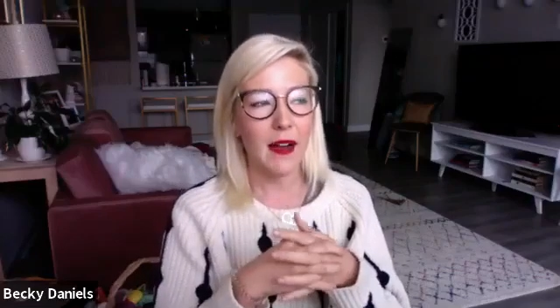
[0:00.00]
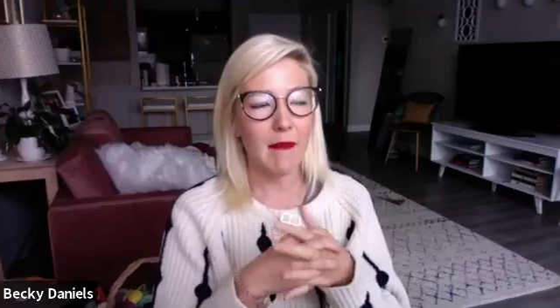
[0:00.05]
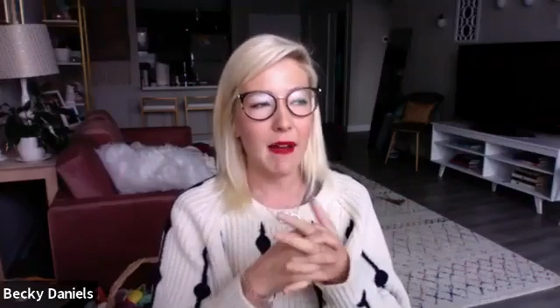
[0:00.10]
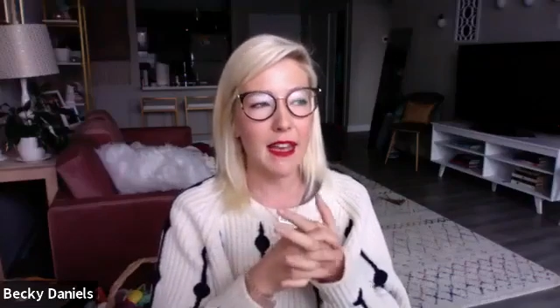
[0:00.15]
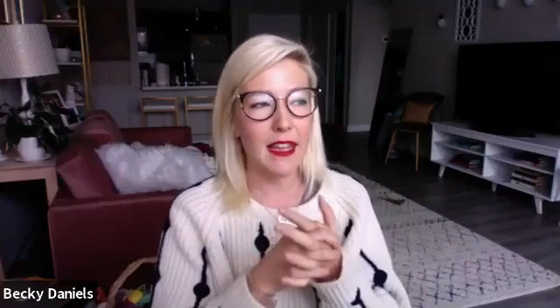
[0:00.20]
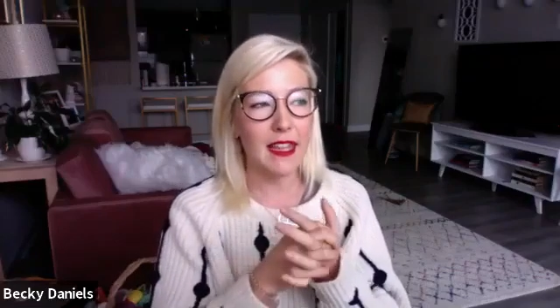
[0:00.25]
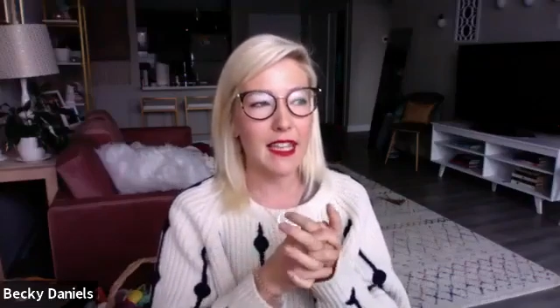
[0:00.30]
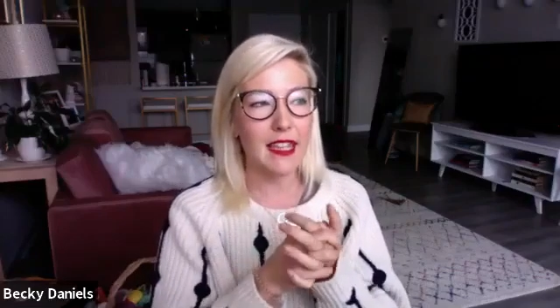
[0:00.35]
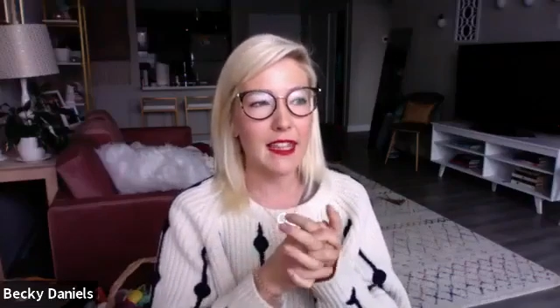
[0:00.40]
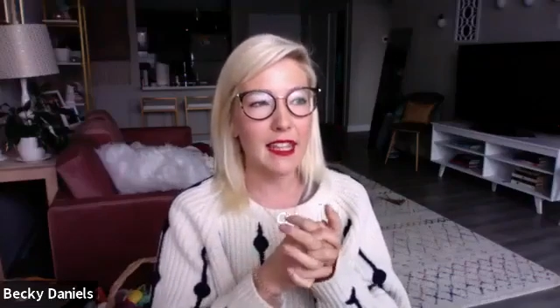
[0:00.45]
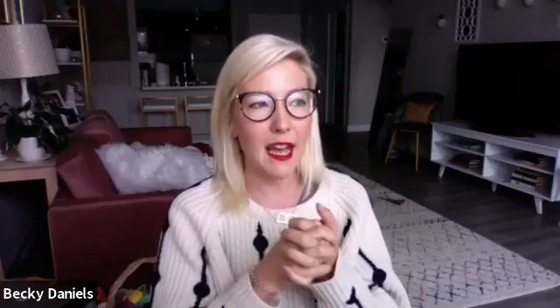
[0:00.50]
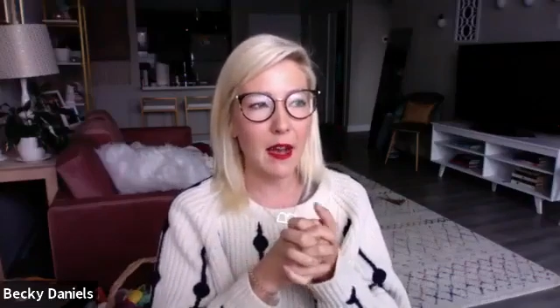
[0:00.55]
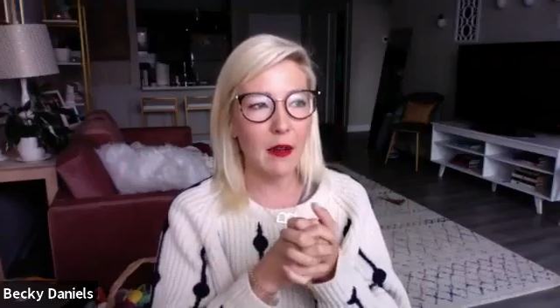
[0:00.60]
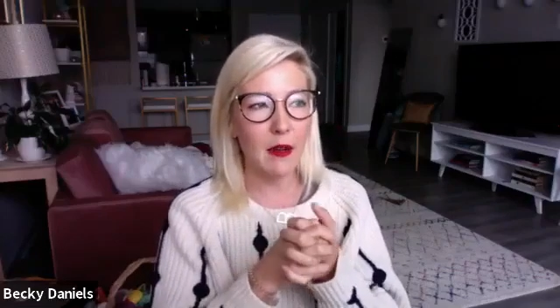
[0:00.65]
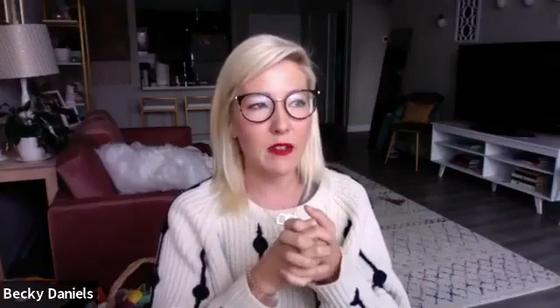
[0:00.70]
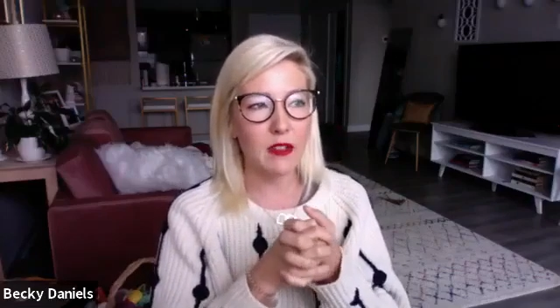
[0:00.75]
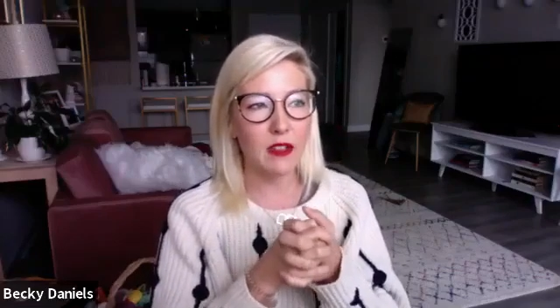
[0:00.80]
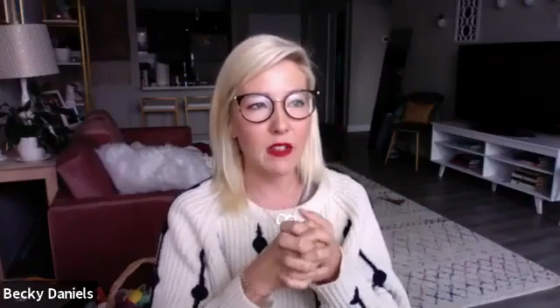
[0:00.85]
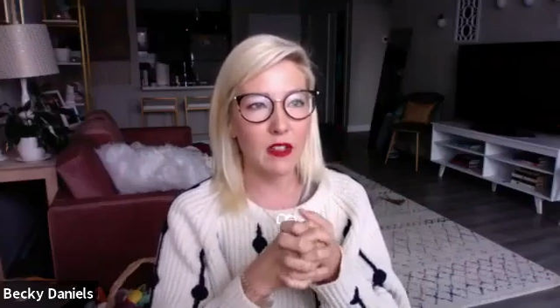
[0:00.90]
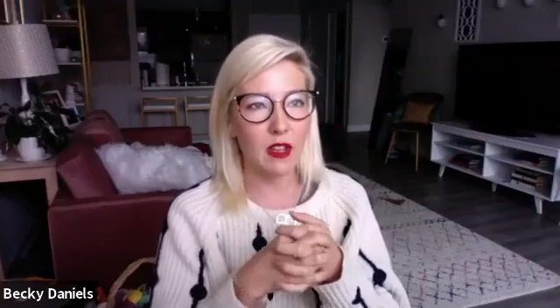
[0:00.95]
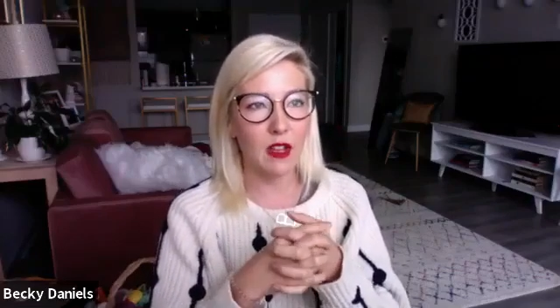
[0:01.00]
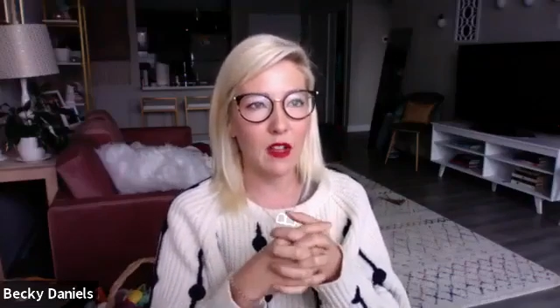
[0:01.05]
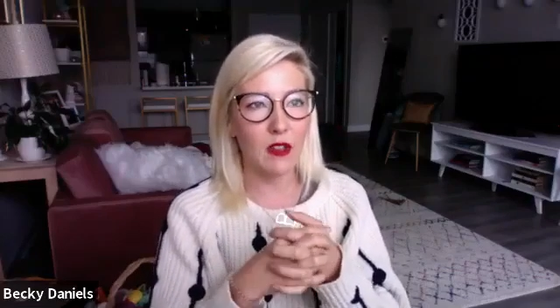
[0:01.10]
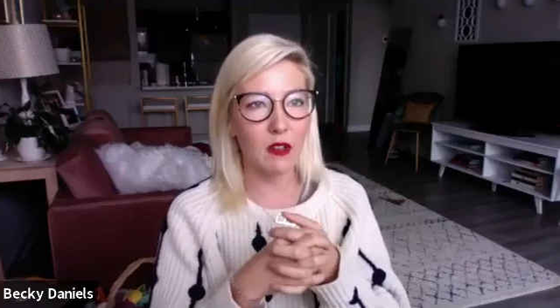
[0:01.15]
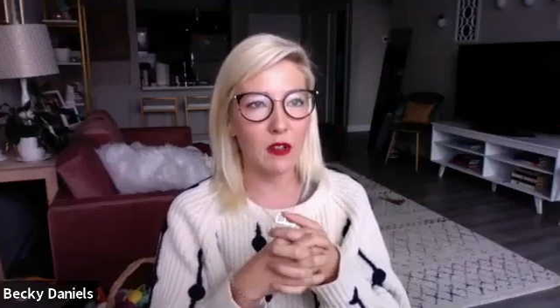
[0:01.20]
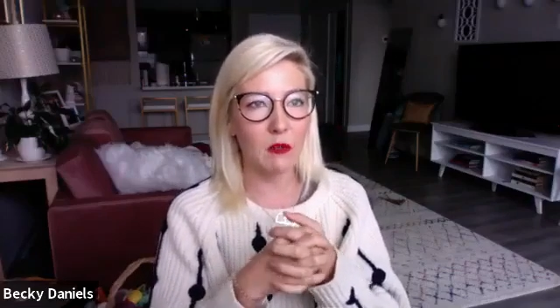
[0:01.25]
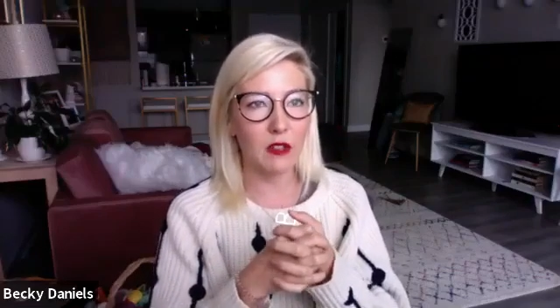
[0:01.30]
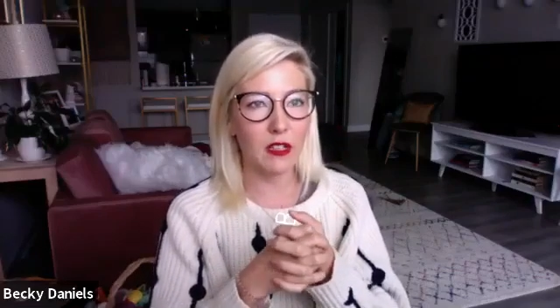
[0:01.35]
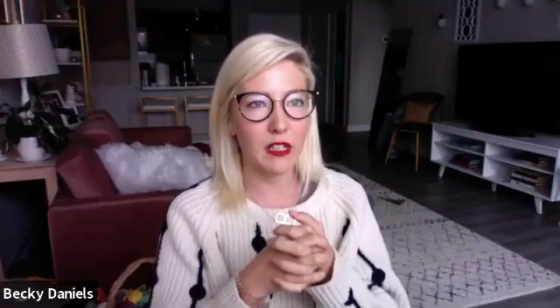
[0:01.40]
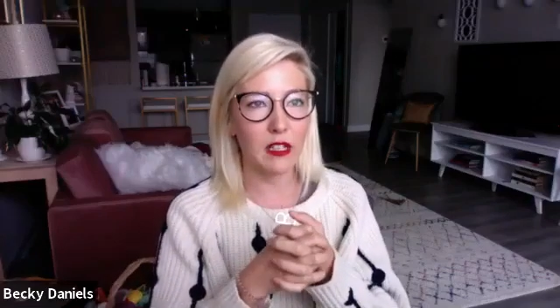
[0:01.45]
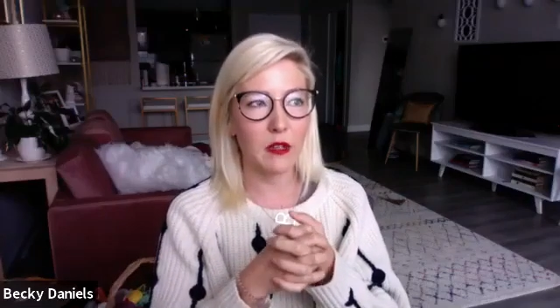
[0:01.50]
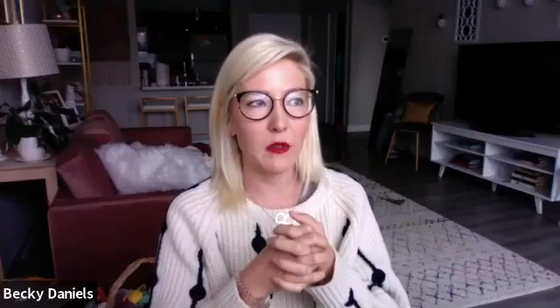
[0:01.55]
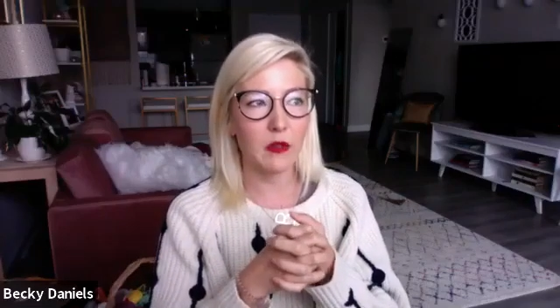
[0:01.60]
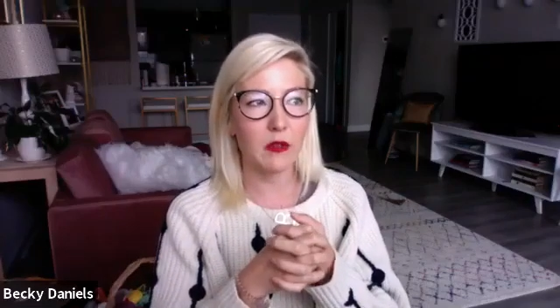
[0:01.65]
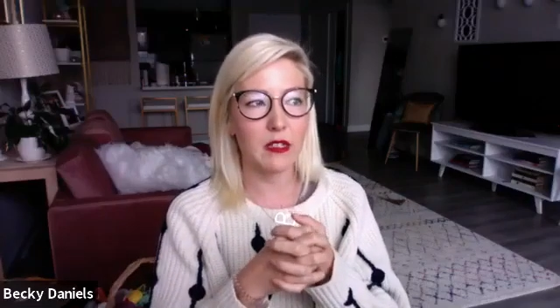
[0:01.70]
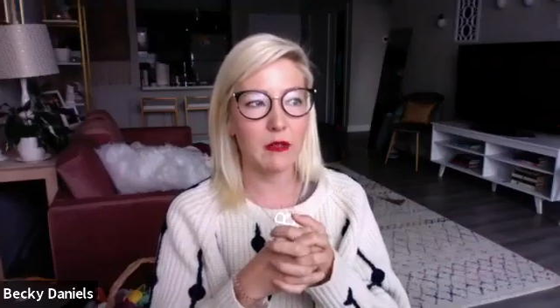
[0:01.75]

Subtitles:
I think that was the really